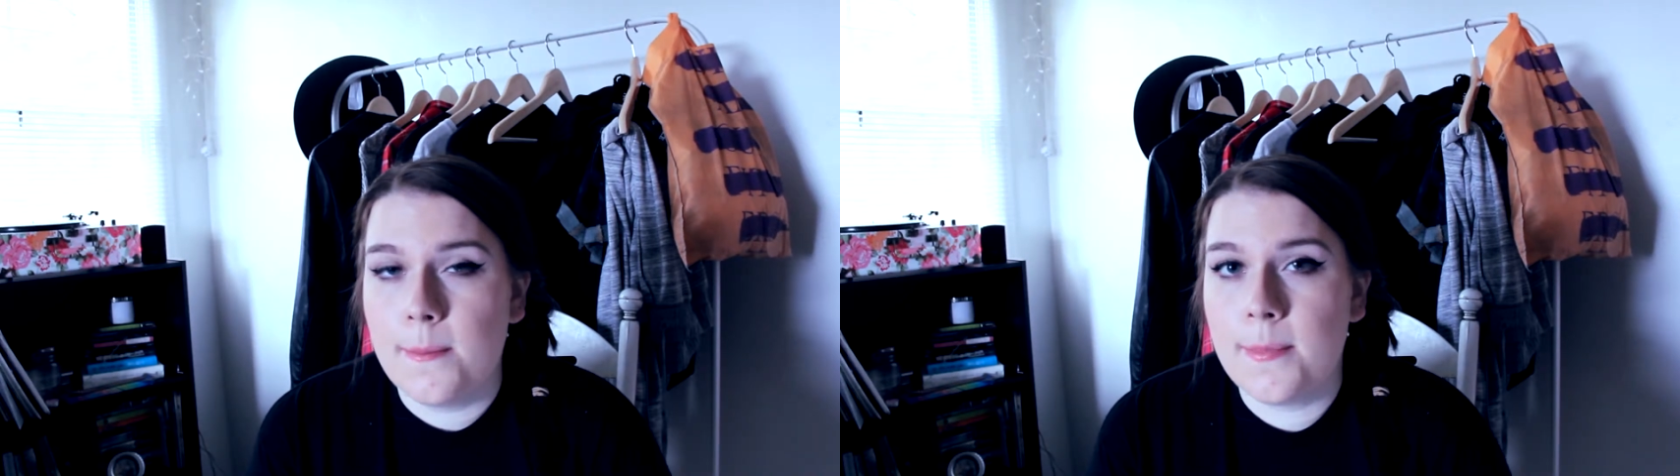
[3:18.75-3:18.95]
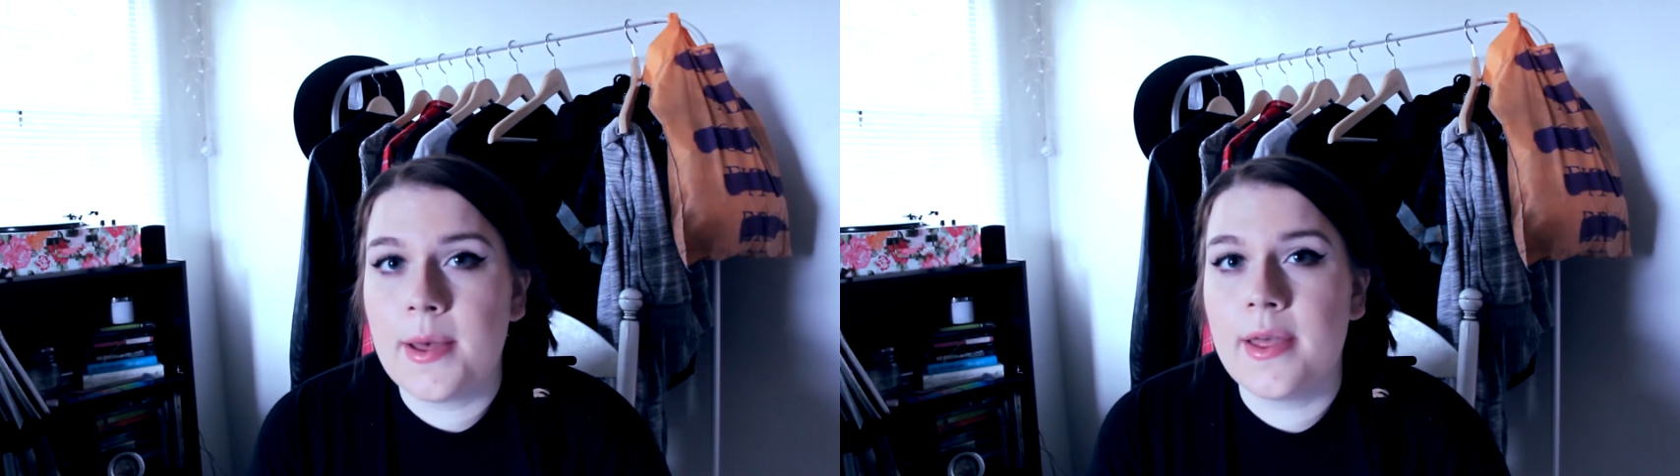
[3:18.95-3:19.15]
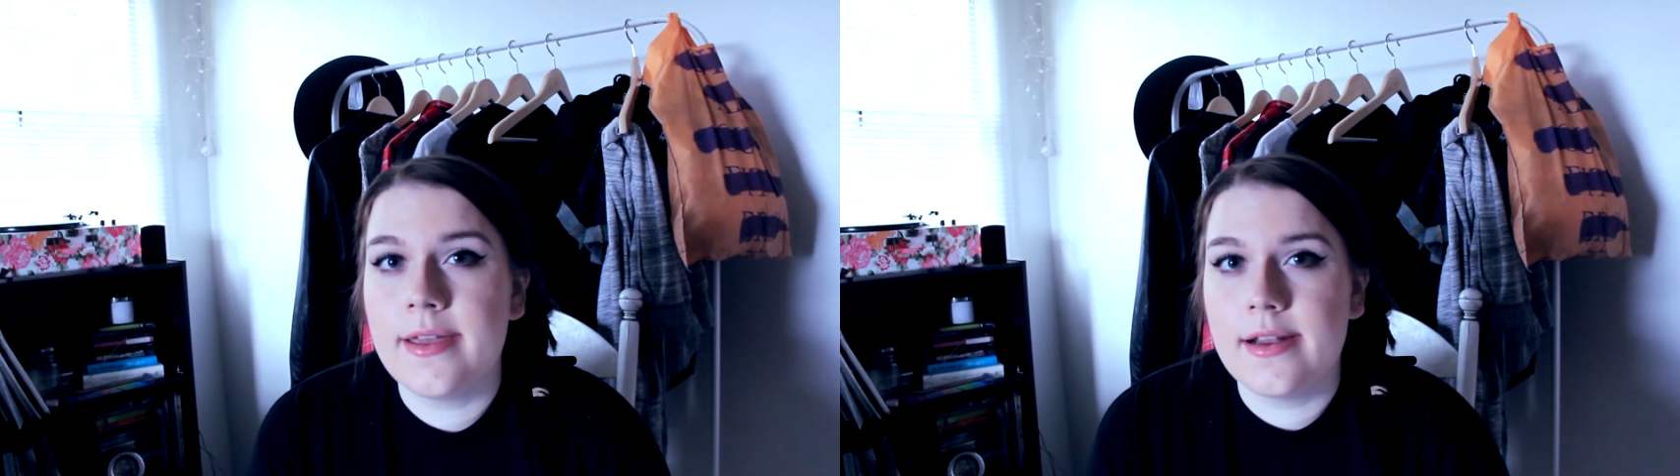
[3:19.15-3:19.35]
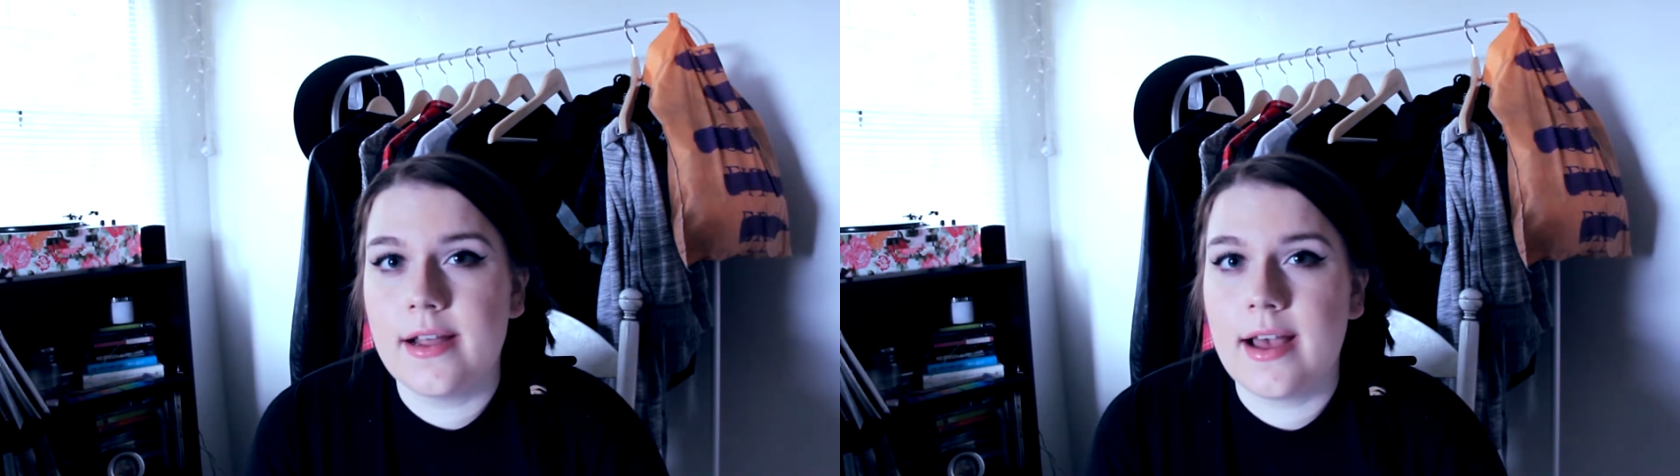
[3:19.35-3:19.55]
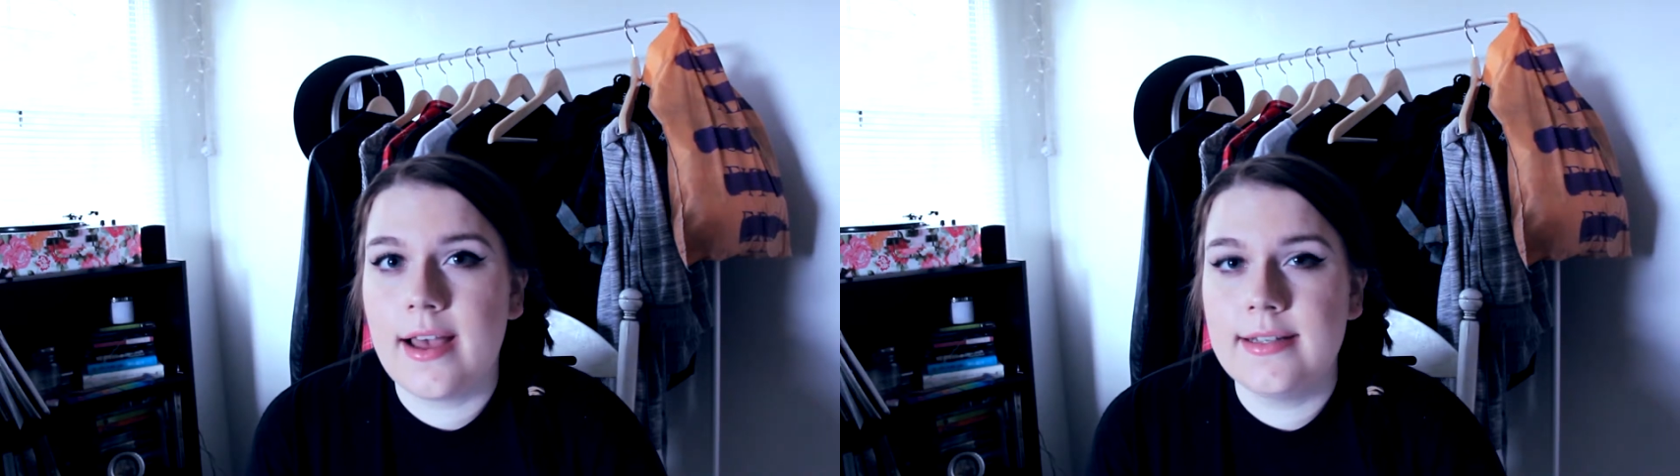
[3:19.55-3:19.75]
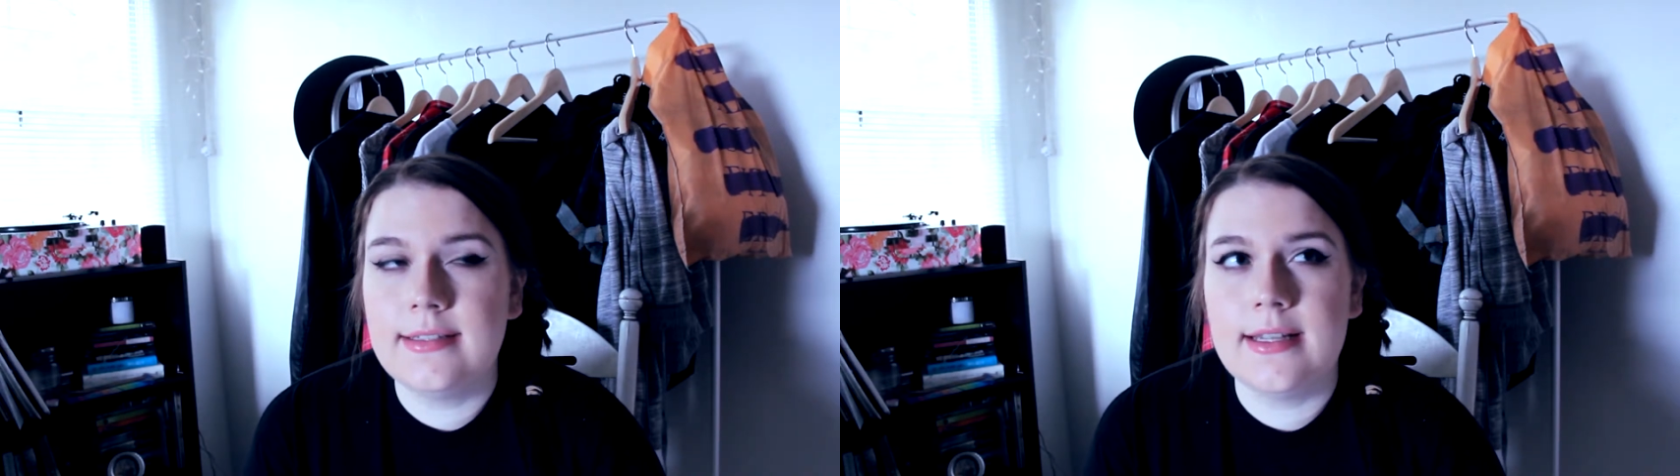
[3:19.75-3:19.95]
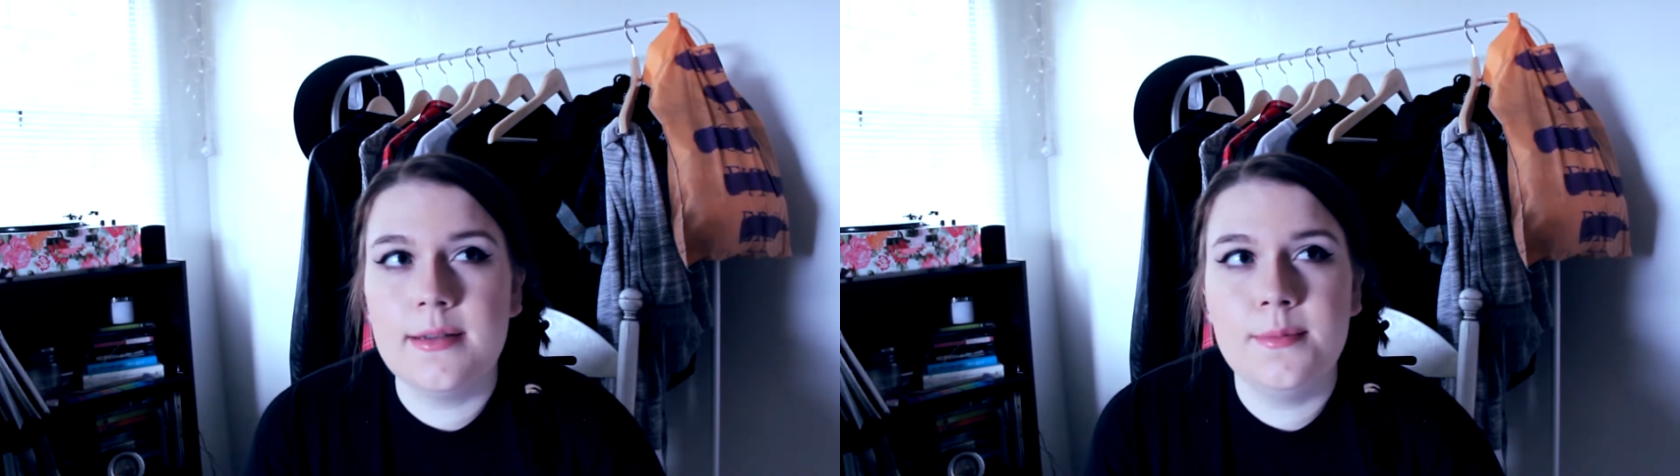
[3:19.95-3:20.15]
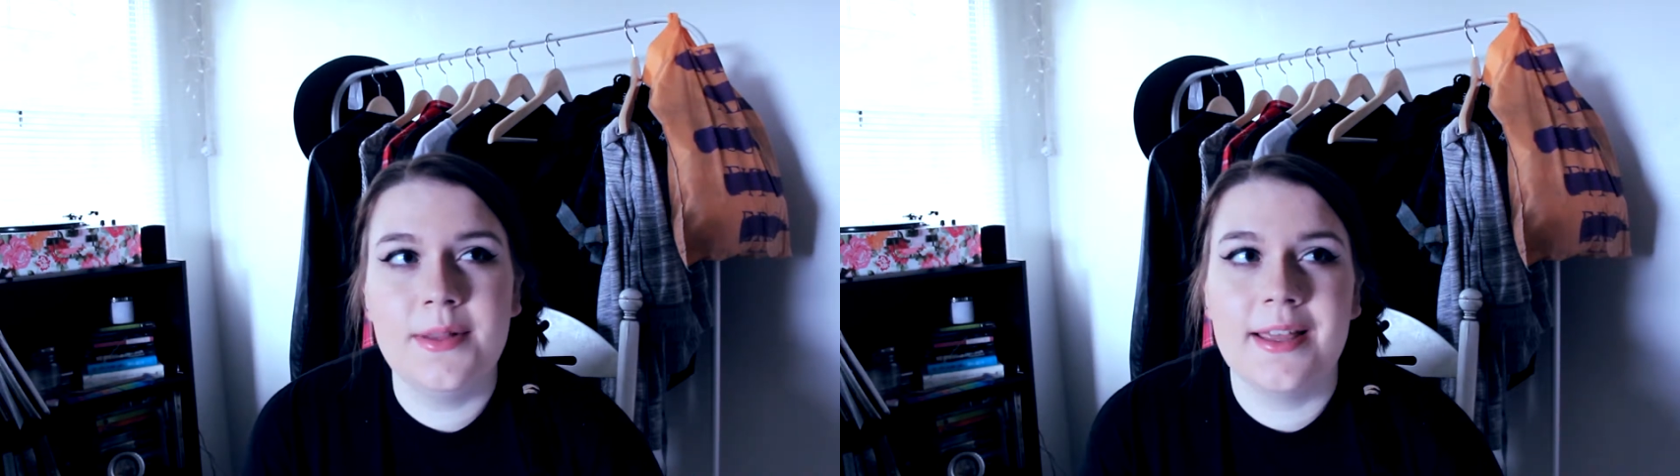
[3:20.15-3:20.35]
But I
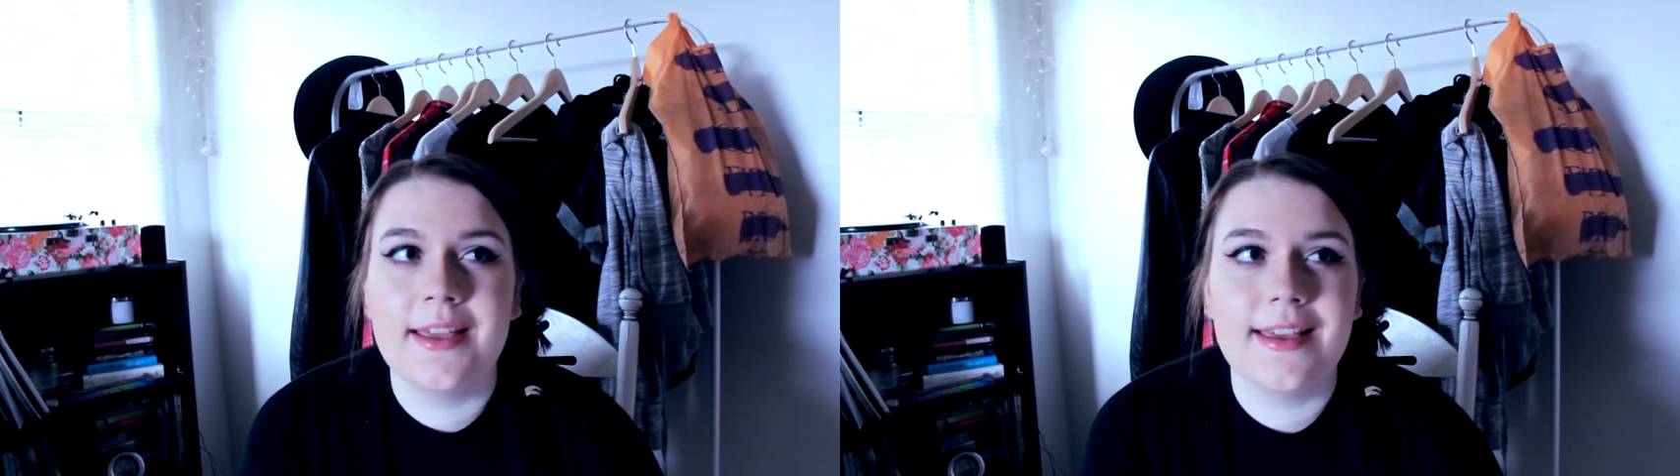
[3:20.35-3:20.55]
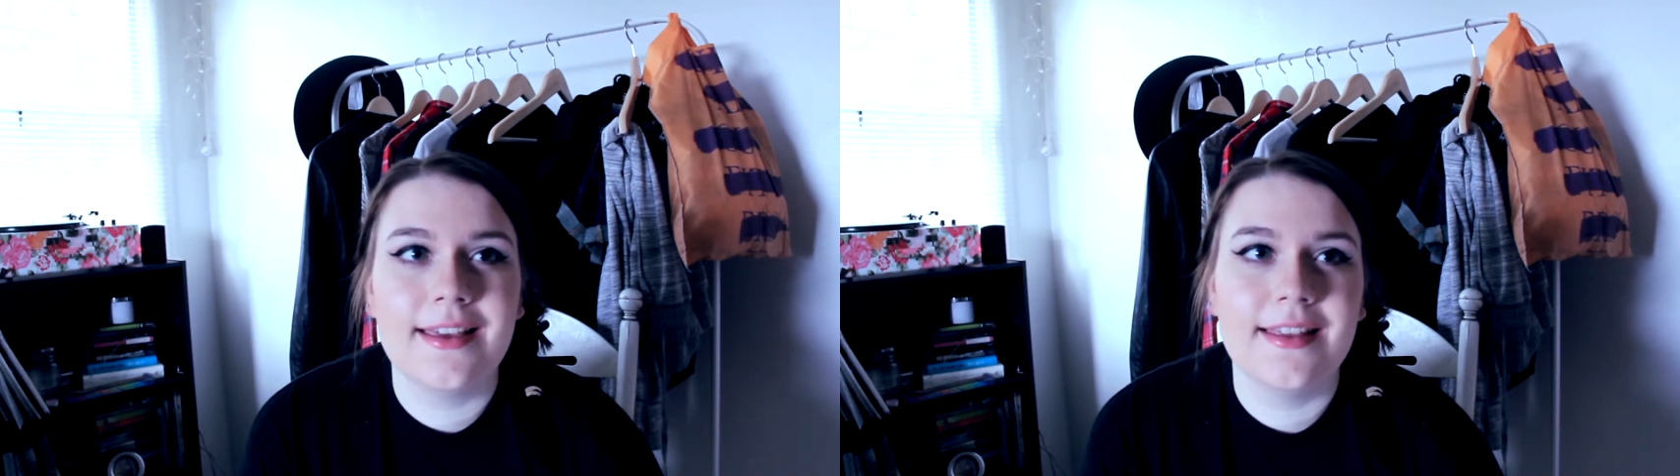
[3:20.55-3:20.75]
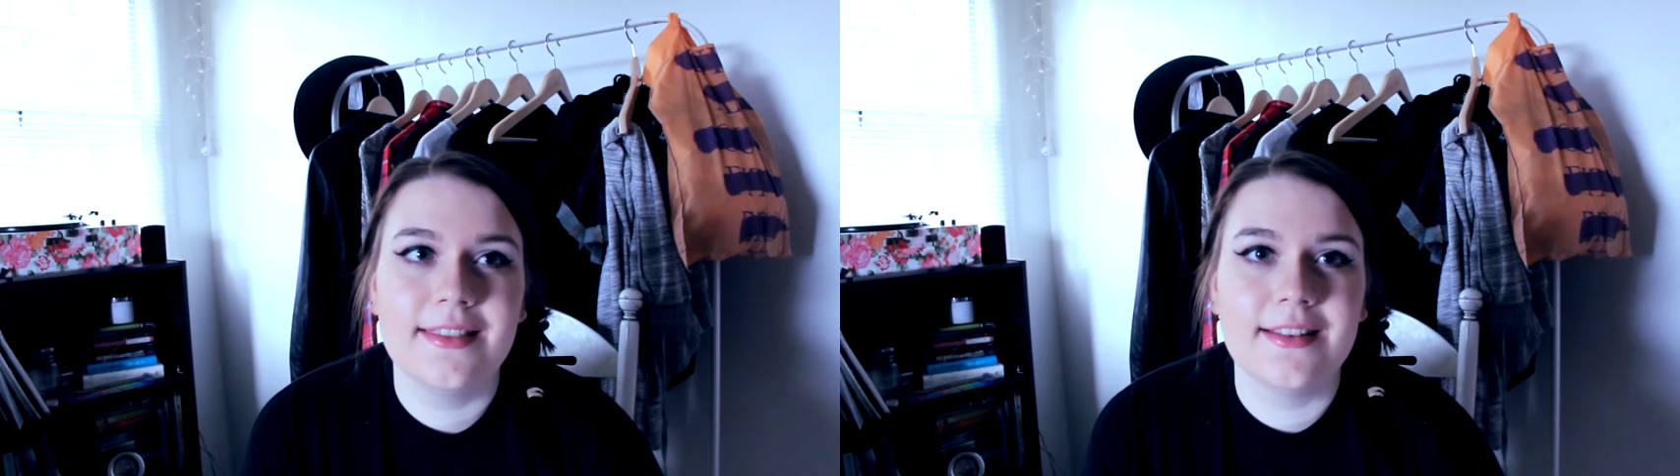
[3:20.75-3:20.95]
did play